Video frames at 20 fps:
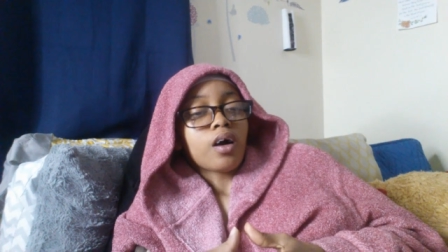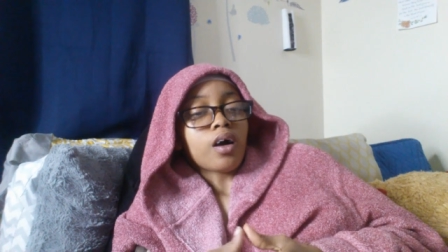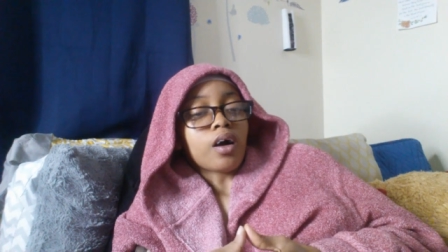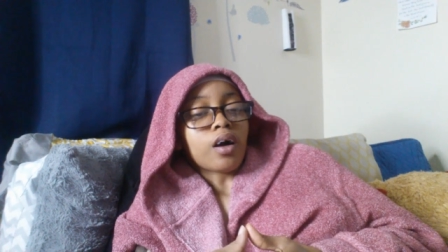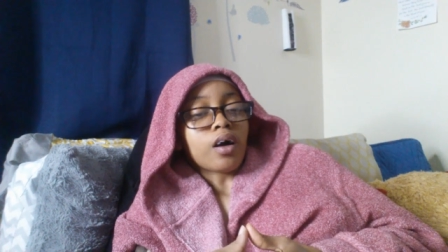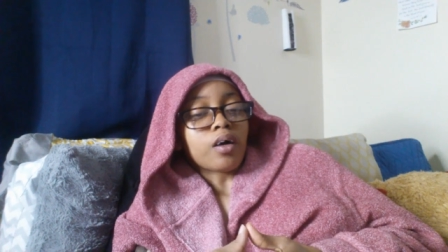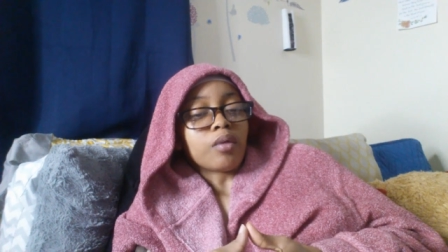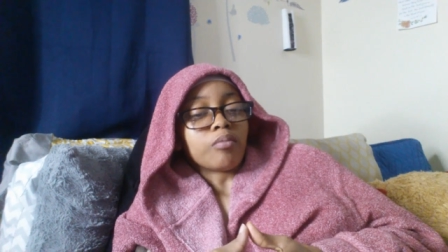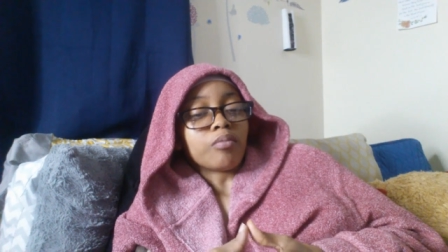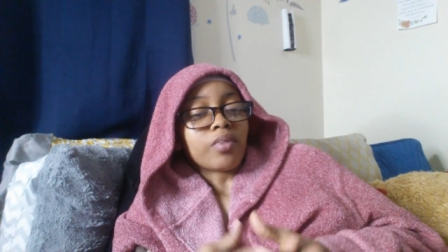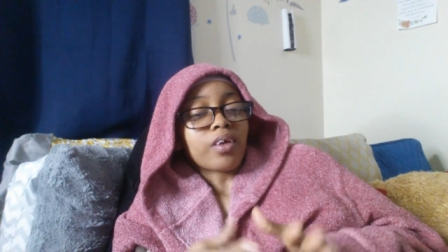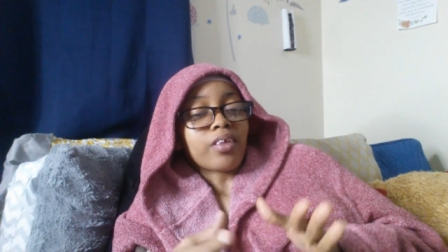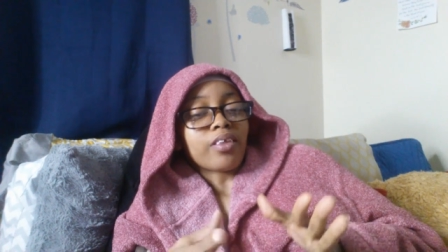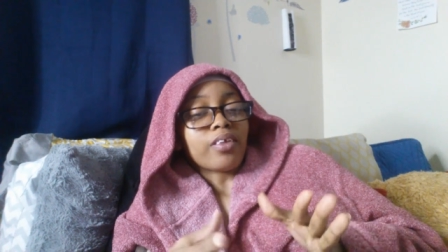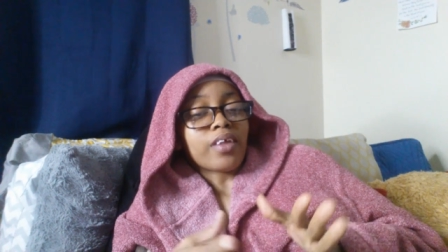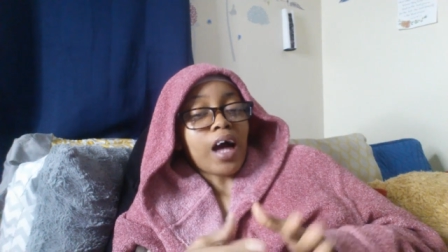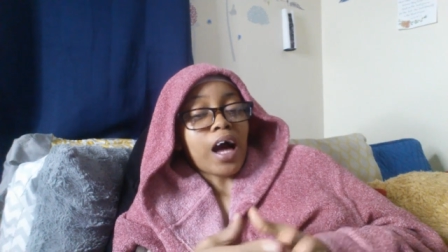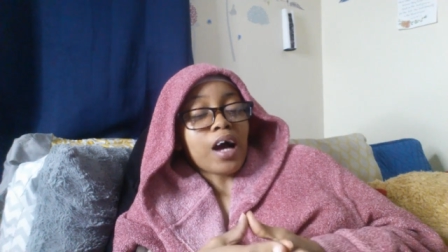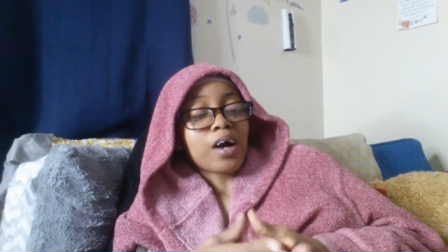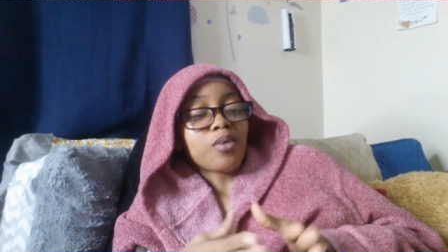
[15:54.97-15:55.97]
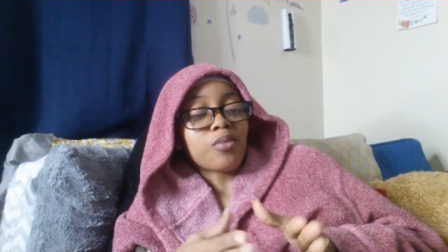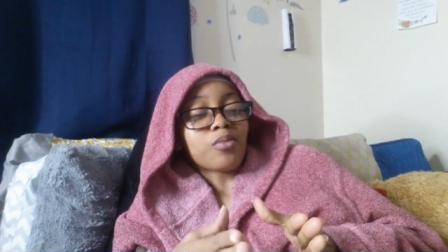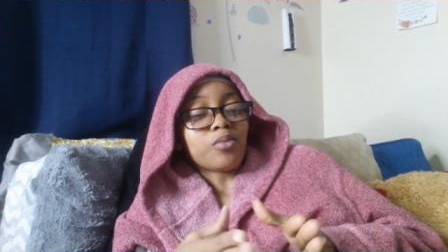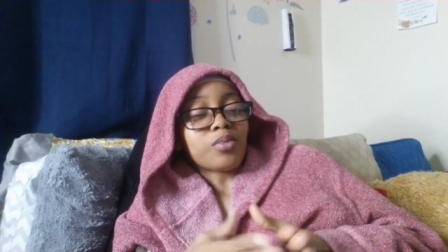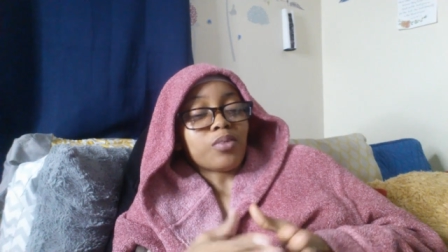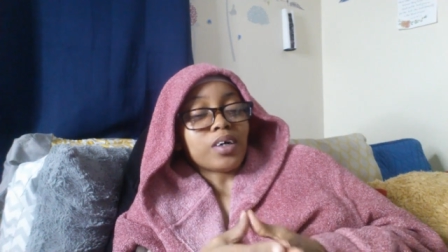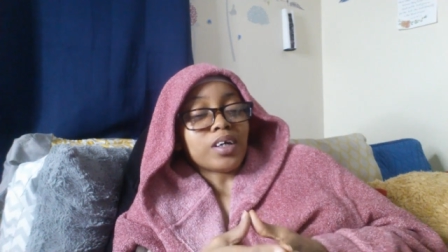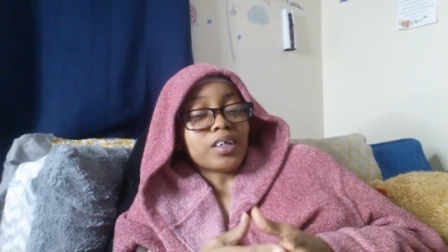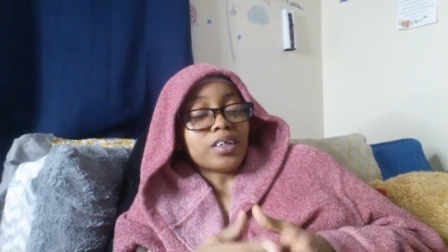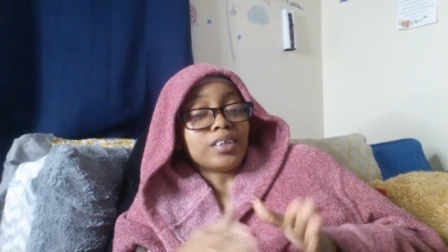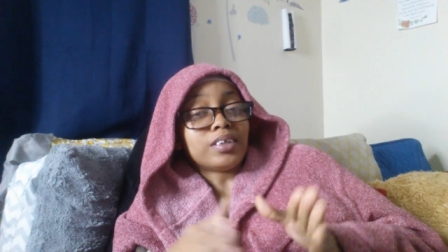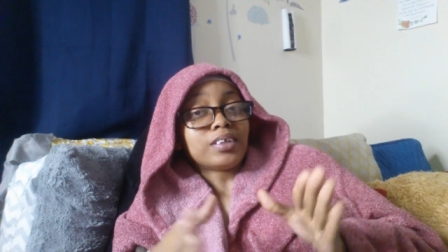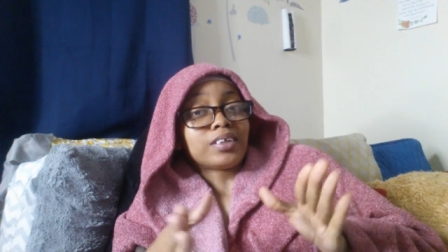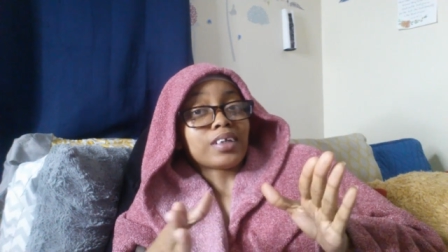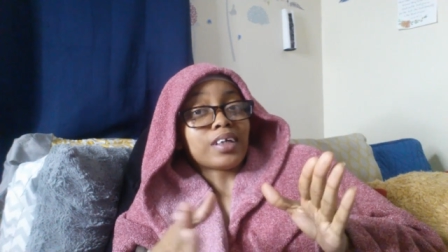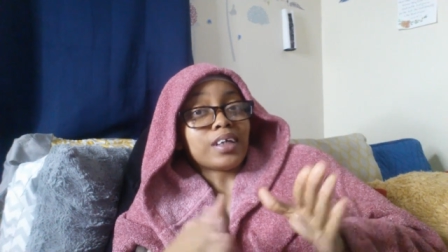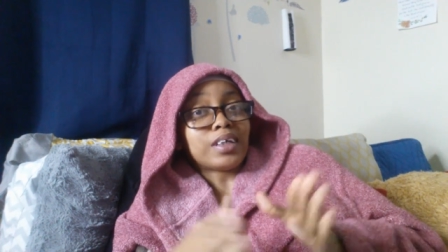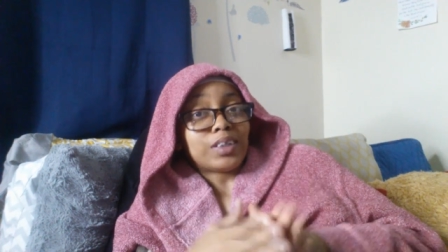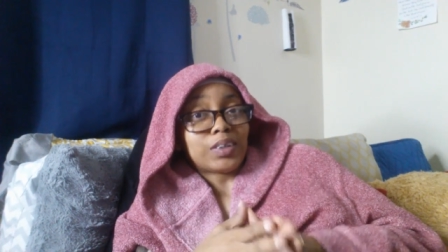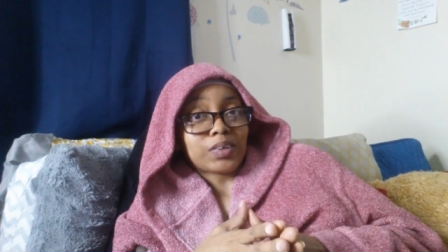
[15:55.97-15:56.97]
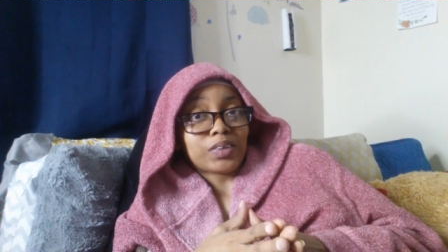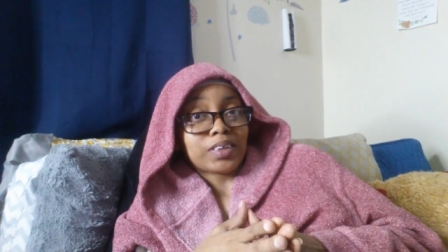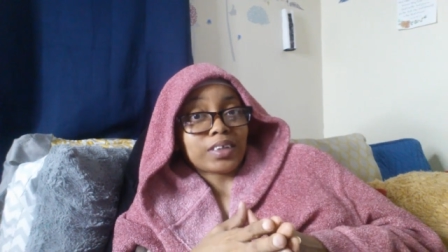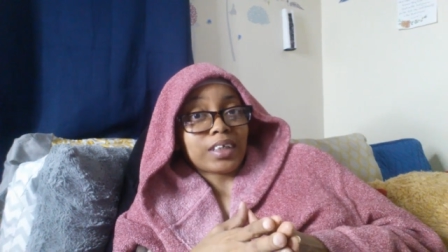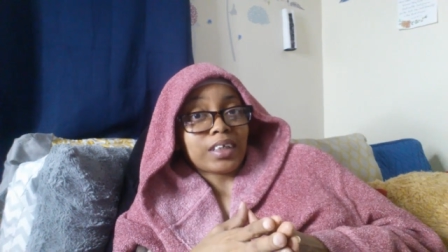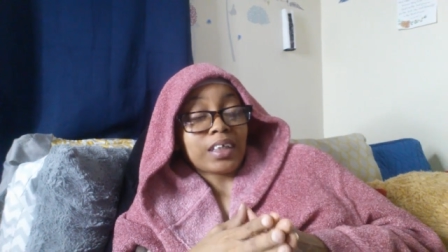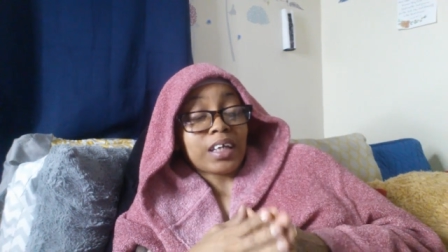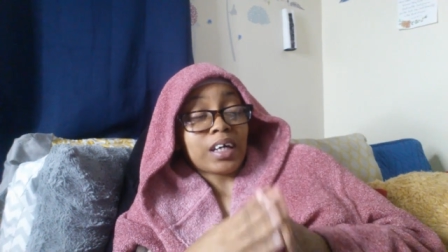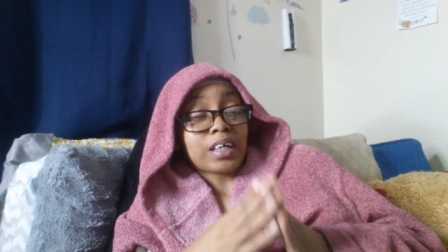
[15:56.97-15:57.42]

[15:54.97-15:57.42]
um, that was interesting.